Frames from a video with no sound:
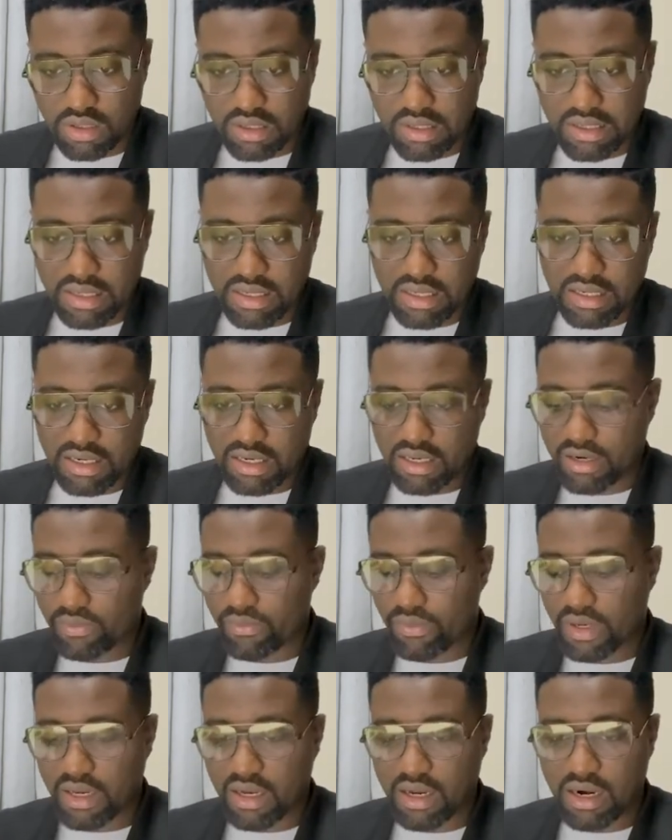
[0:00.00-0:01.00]
and then
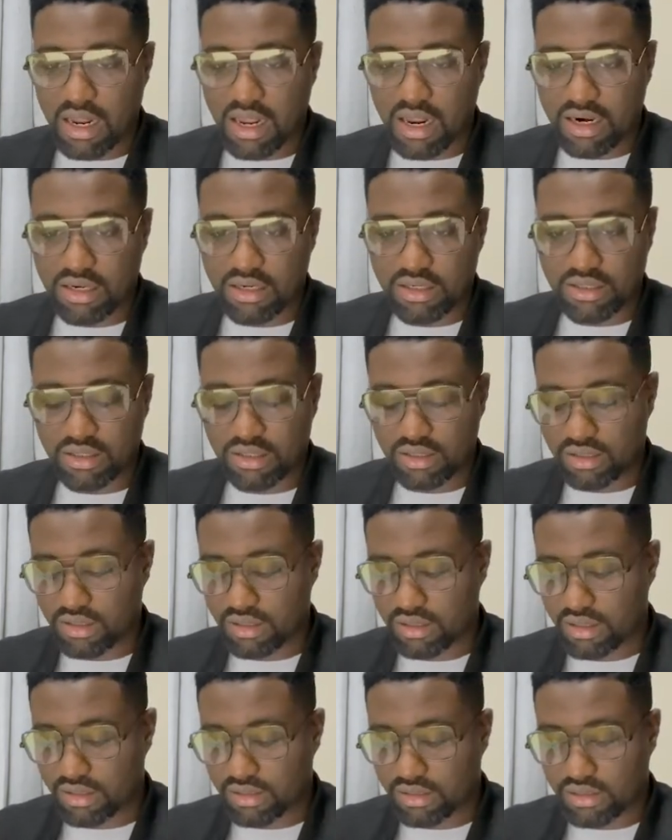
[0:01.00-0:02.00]
we can add,
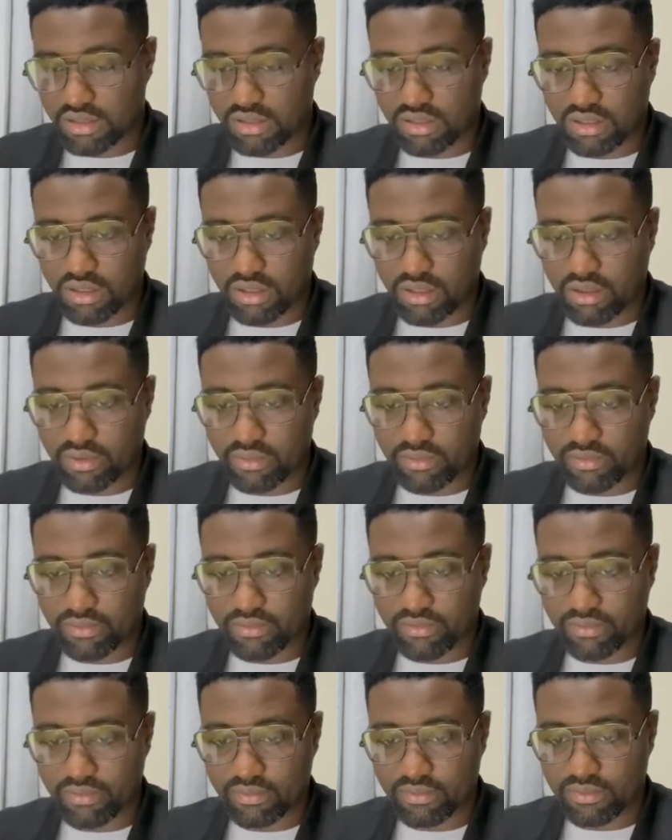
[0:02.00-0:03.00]
let's say,
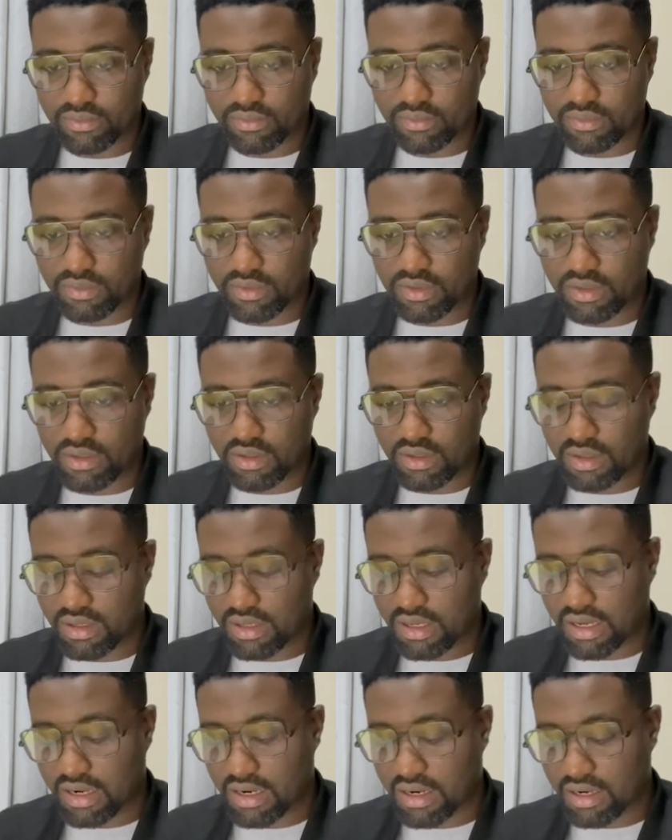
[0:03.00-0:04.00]

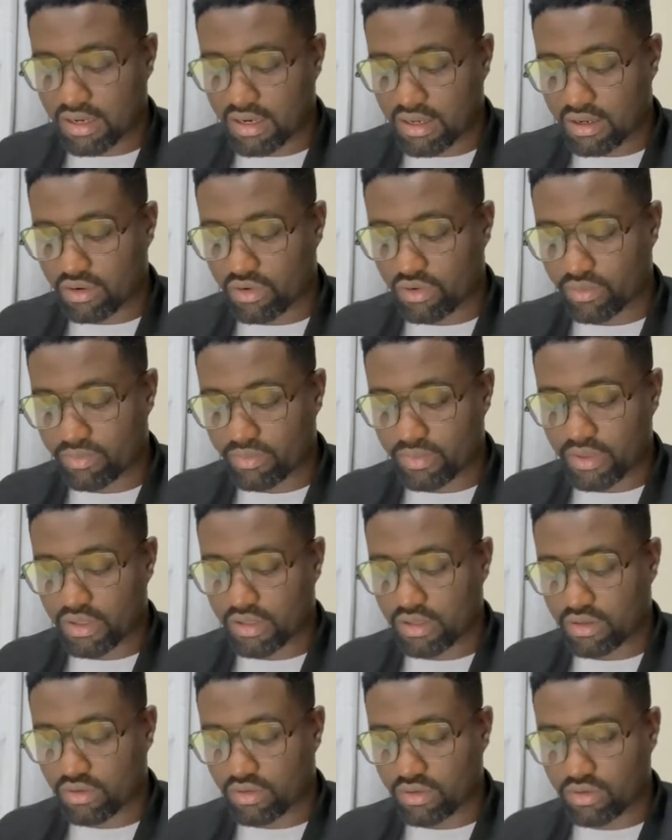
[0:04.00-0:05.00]
another open
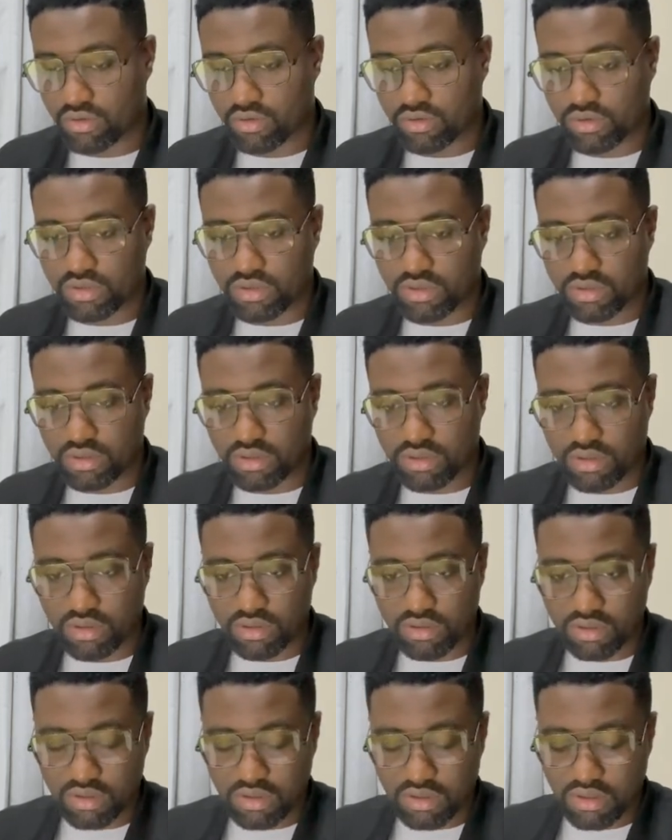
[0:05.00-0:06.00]
and close,
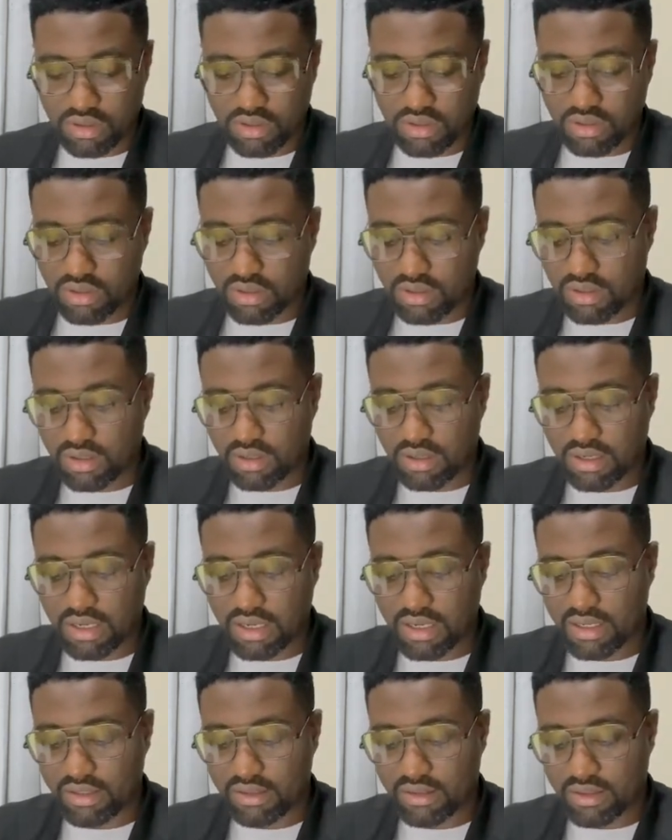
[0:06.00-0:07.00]

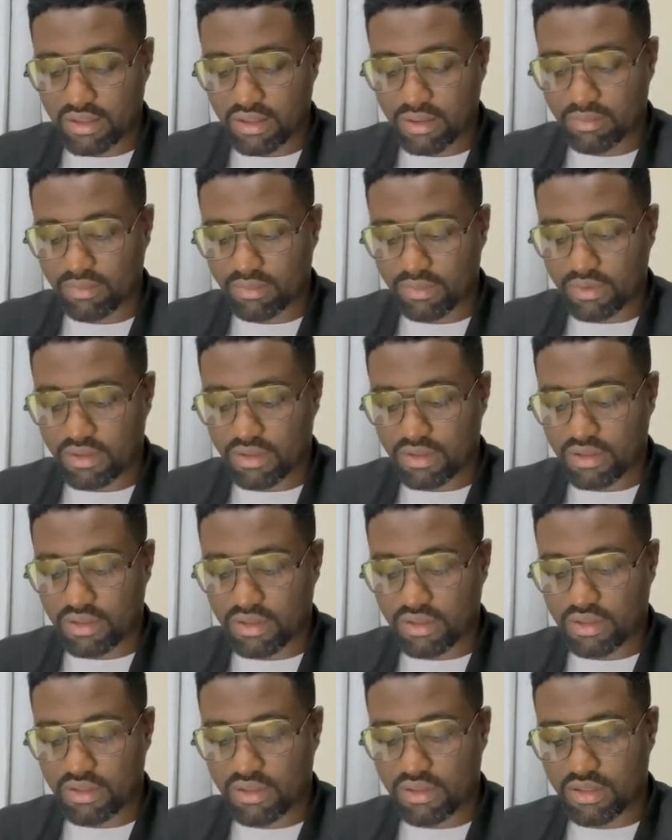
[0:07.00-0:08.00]
item
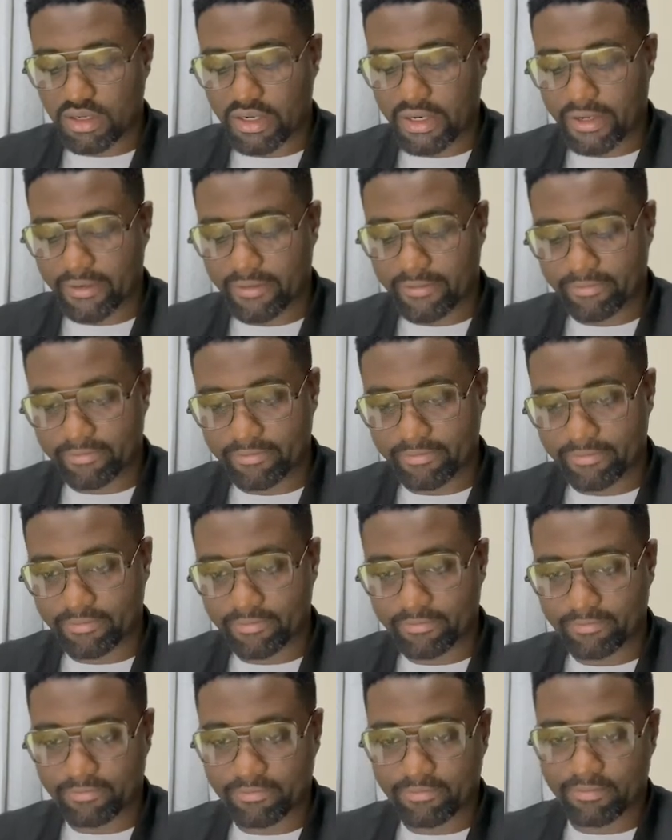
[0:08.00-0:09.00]
3.
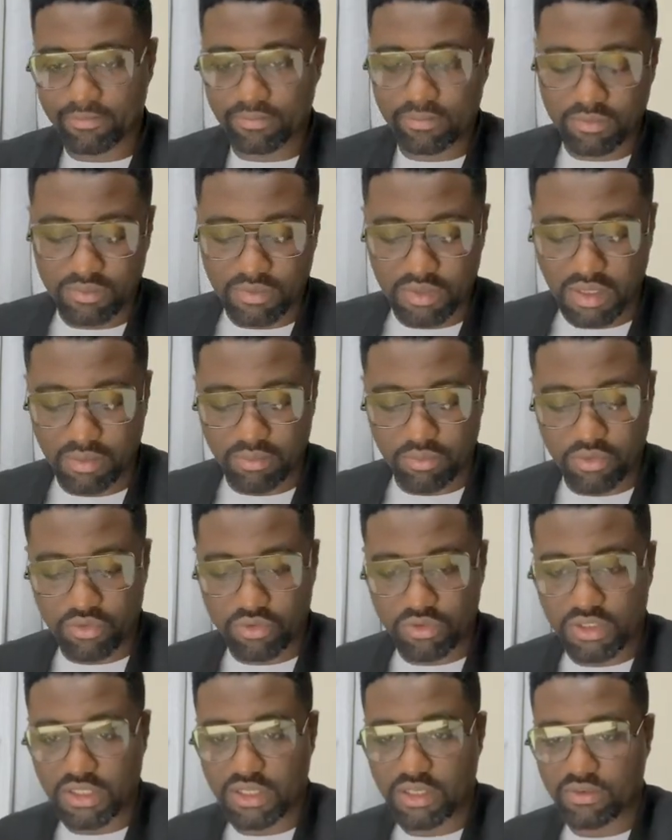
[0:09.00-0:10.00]
I'm going to
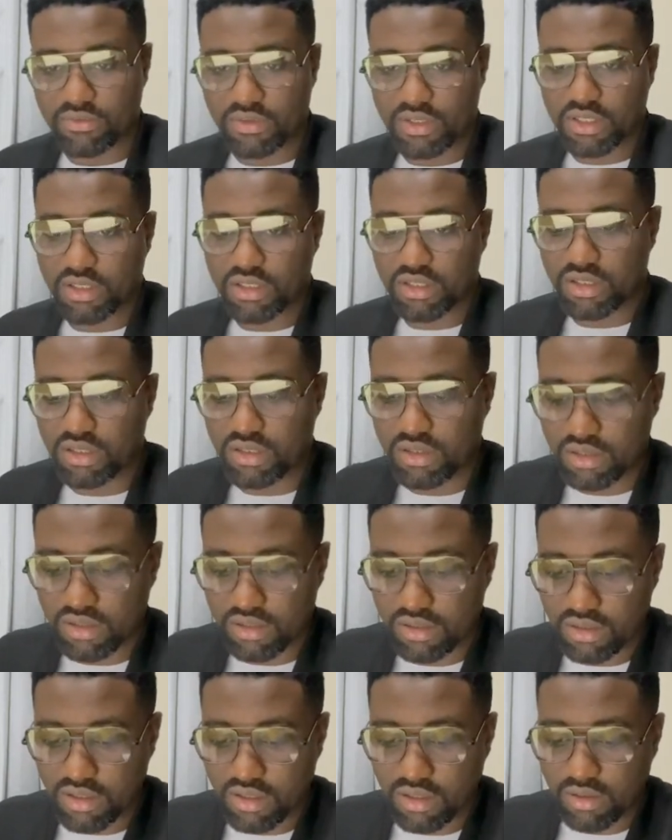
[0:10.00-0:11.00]
save this
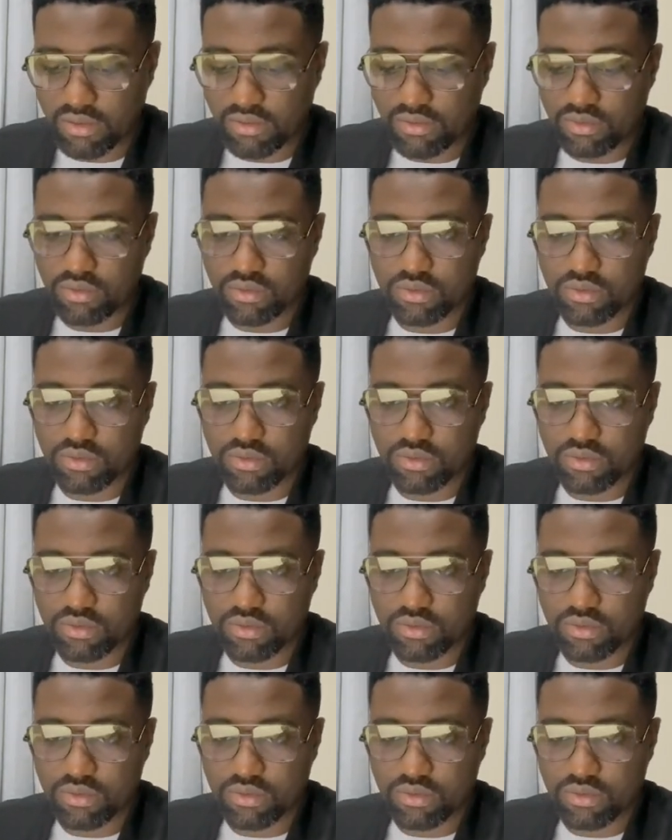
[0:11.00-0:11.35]
and